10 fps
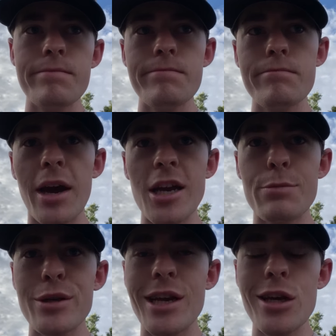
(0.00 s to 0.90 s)
my
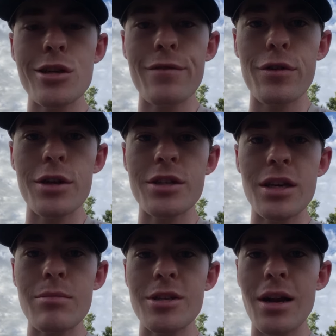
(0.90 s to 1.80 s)
expectation for this
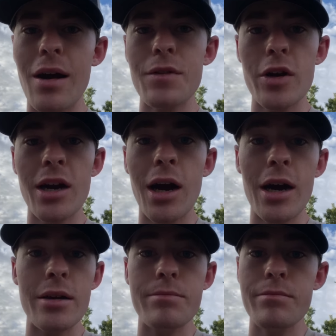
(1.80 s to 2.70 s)
team is not very
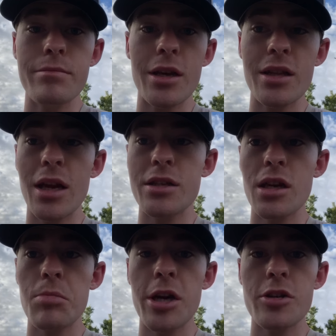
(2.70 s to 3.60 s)
high in the
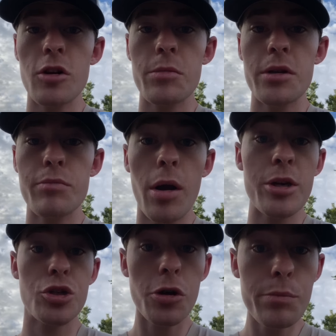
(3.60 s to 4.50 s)
NCAA tournament.
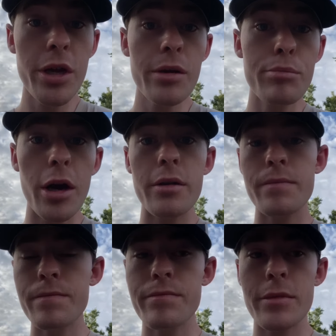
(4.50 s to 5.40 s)
Probably should be, but
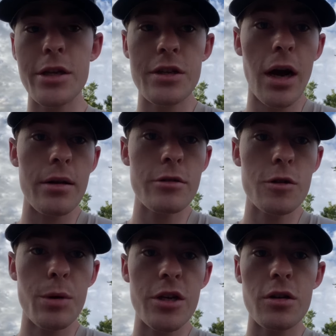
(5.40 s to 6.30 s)
it's not,
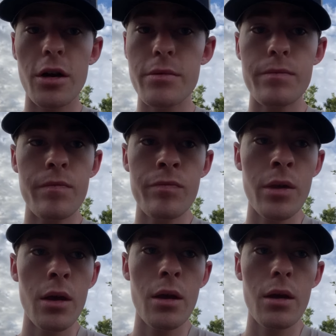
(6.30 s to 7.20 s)
just based on
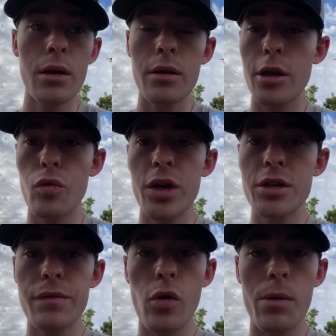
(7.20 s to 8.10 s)
their
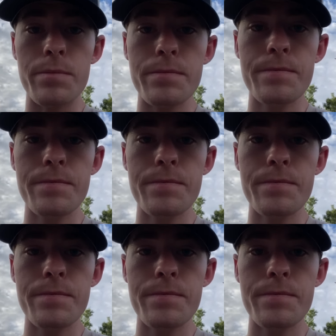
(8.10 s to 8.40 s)
recent form.